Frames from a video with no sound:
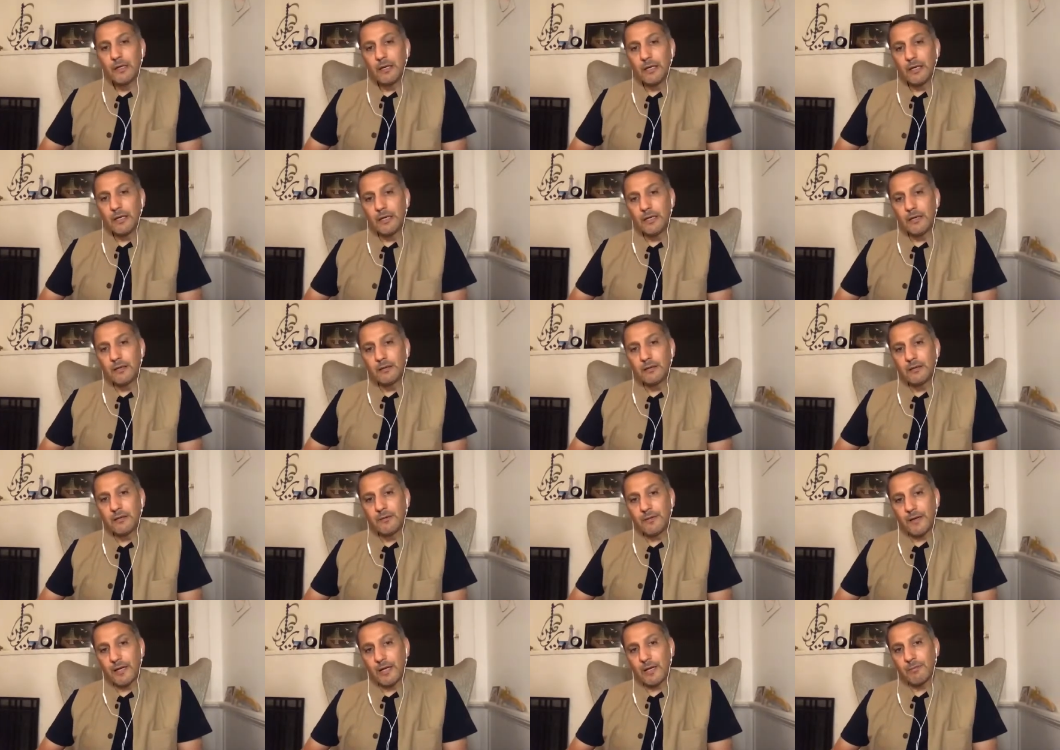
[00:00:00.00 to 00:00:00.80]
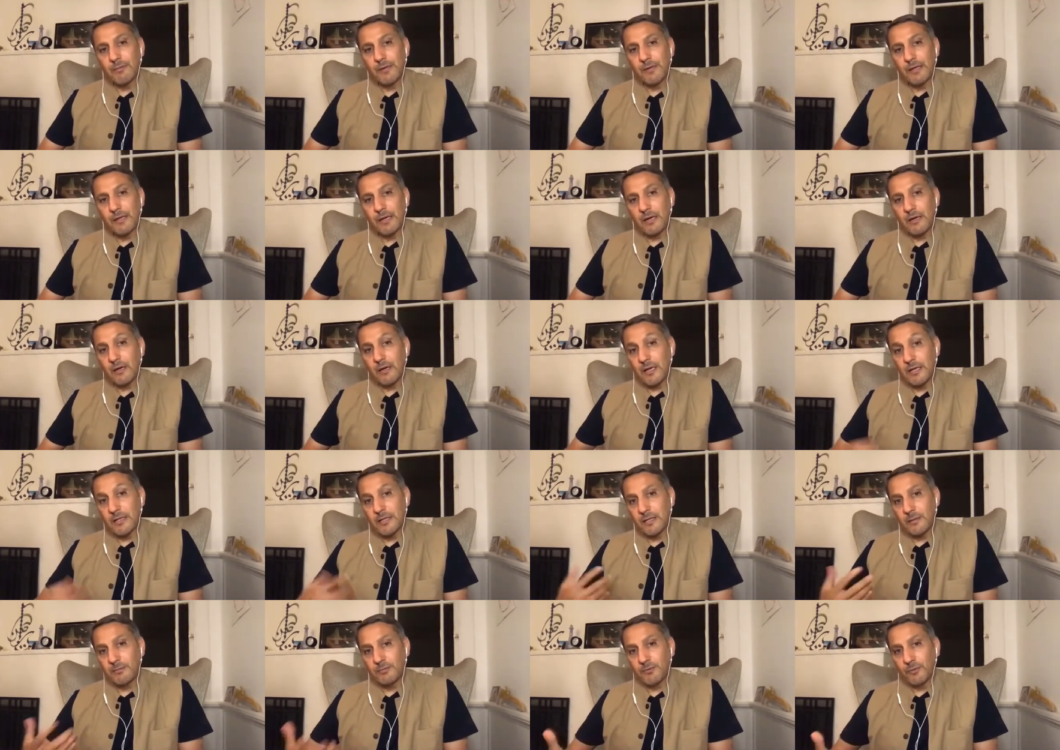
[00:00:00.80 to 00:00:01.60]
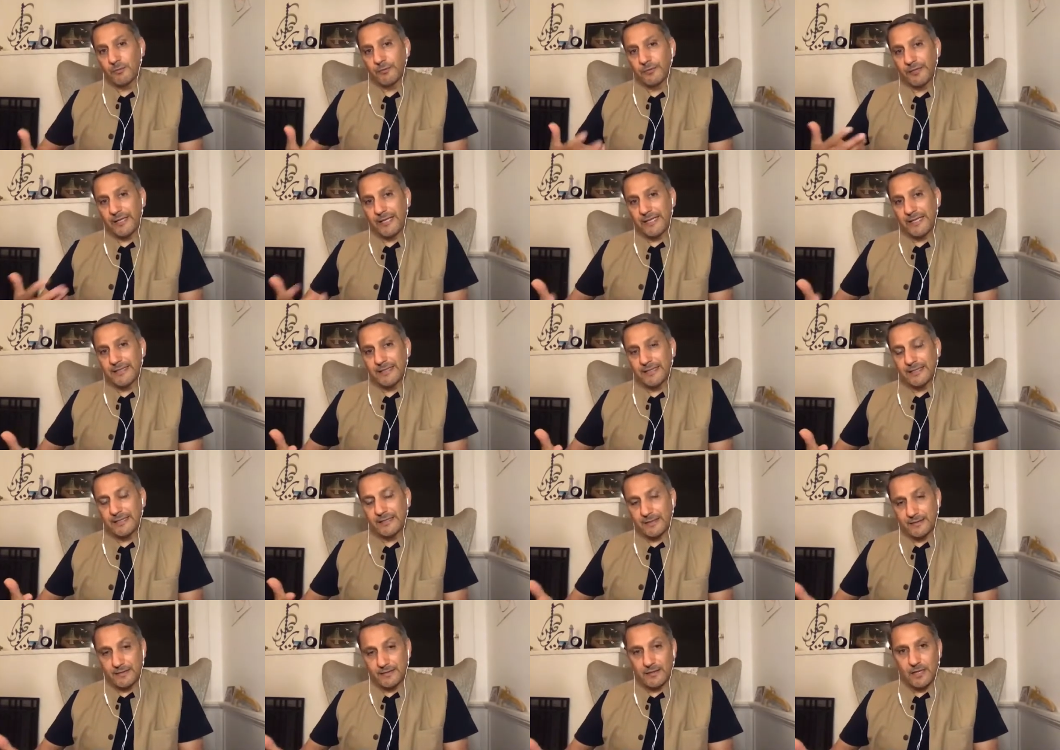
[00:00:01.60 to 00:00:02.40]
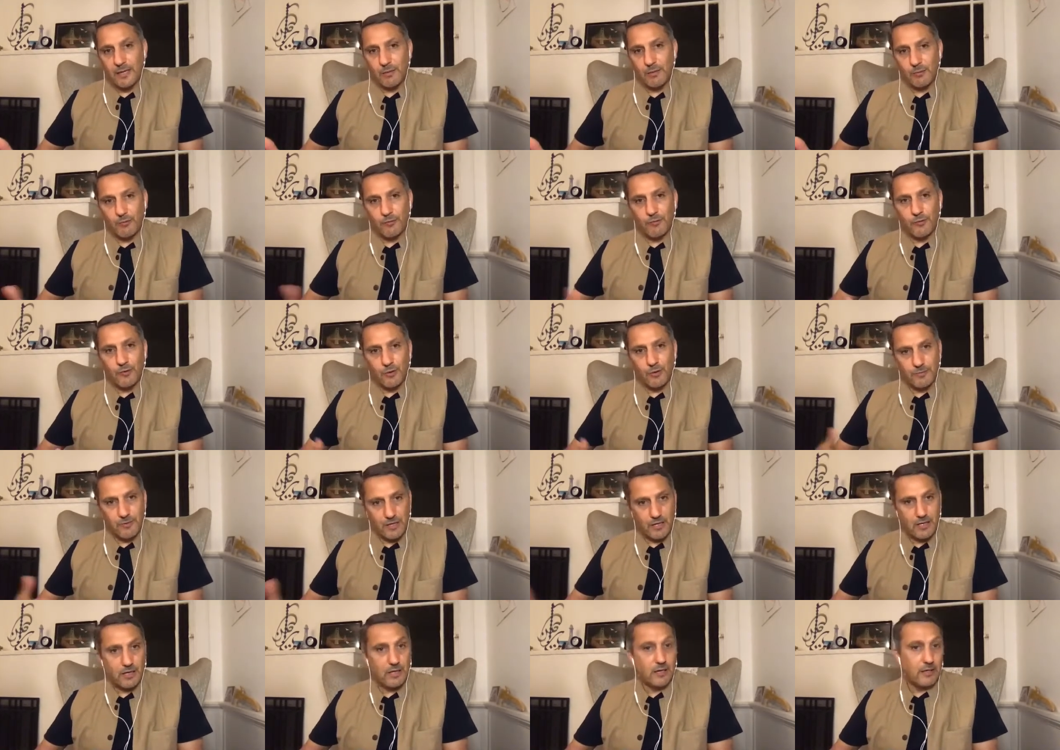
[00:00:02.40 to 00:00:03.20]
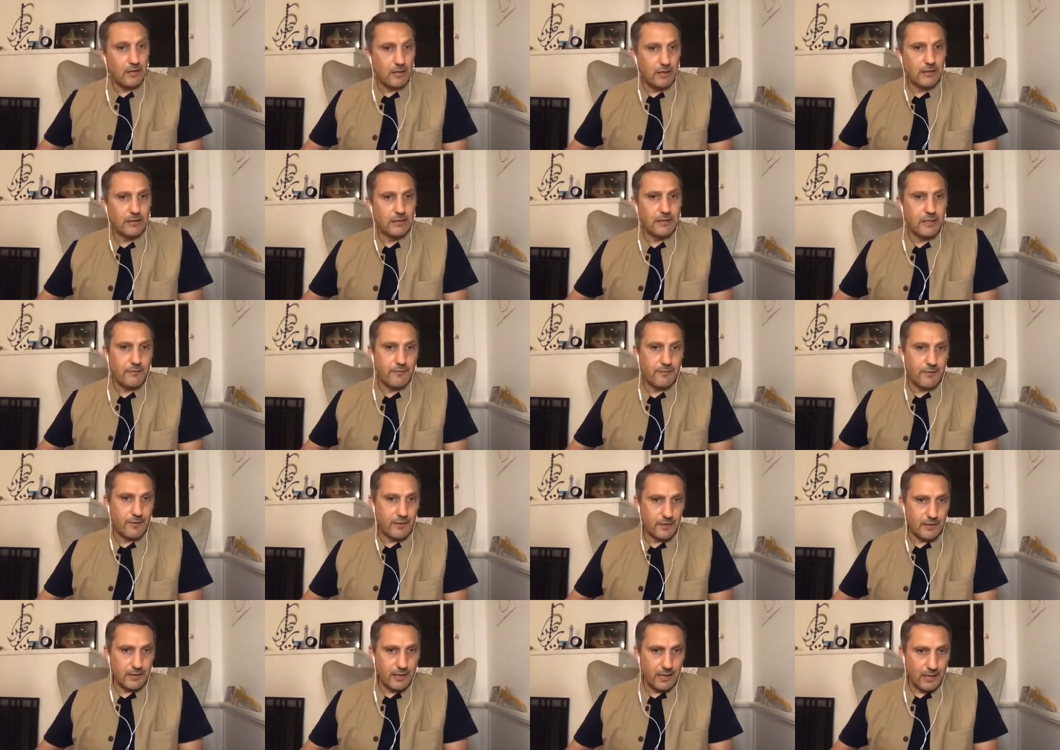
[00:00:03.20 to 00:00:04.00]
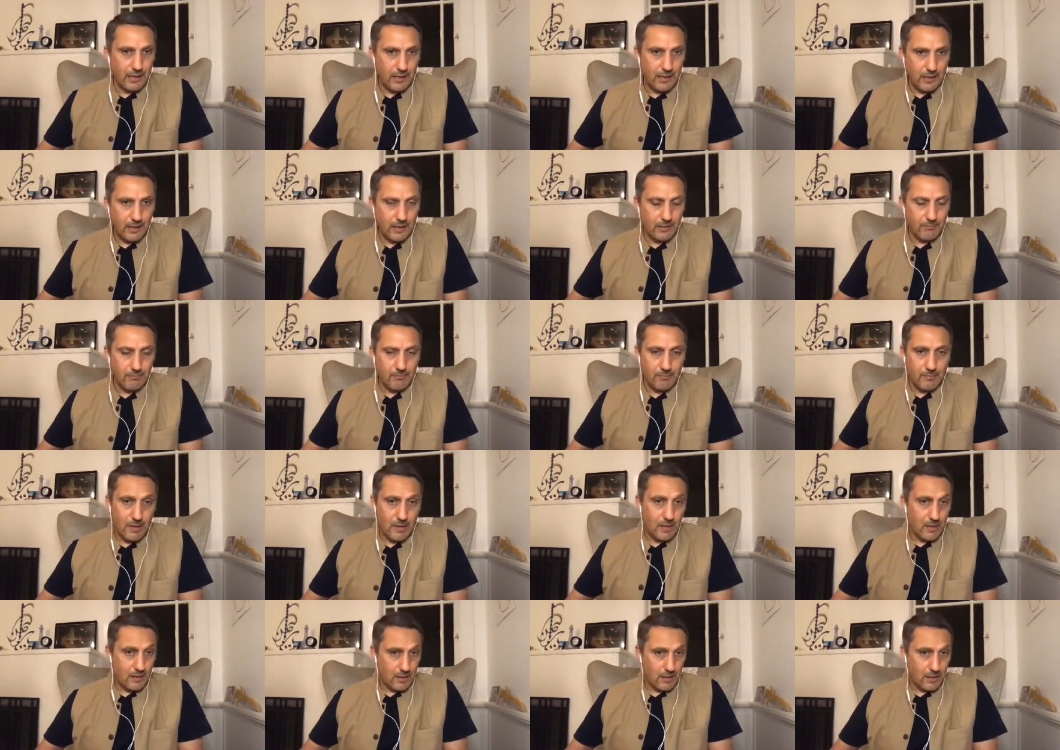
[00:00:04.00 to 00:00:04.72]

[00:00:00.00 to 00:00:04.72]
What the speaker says: in developing the concept of latent Islamophobia, definitely I am